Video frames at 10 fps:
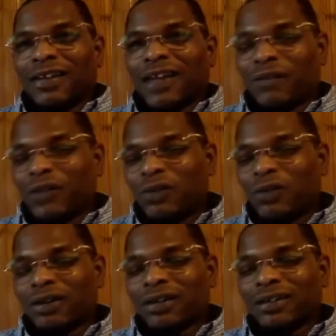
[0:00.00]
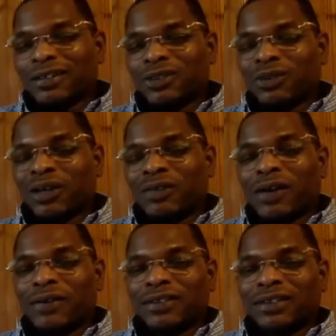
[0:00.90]
if you working 12
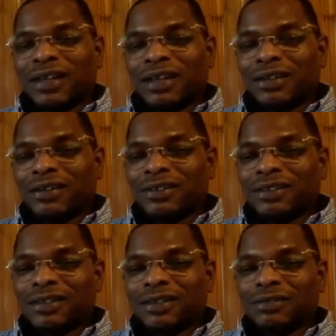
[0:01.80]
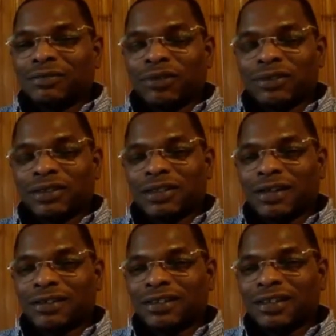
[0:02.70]
hours a day, 13, 14
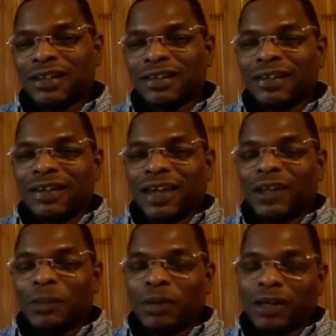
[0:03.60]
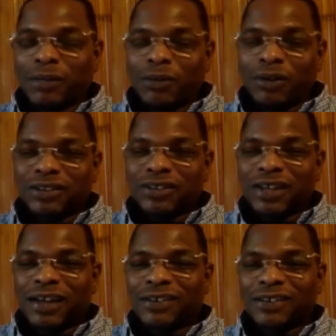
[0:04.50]
hours a day, and you paying a mortgage on a
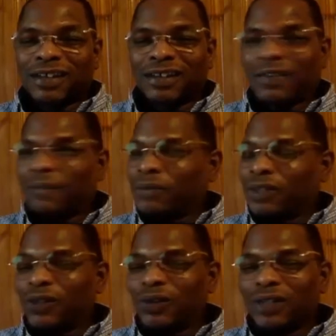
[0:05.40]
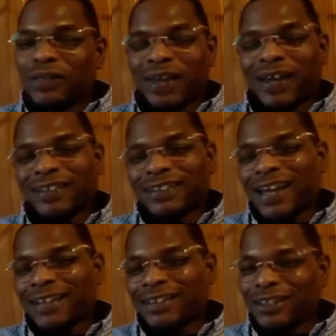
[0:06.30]
house, like you don't even have
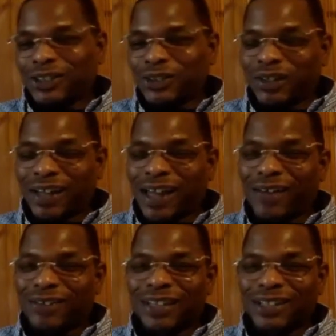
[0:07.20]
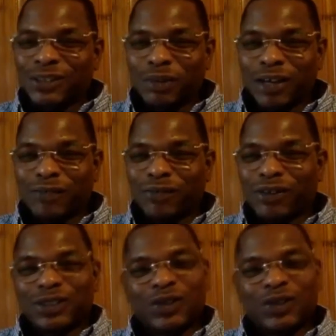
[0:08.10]
time to enjoy the house that you're paying for because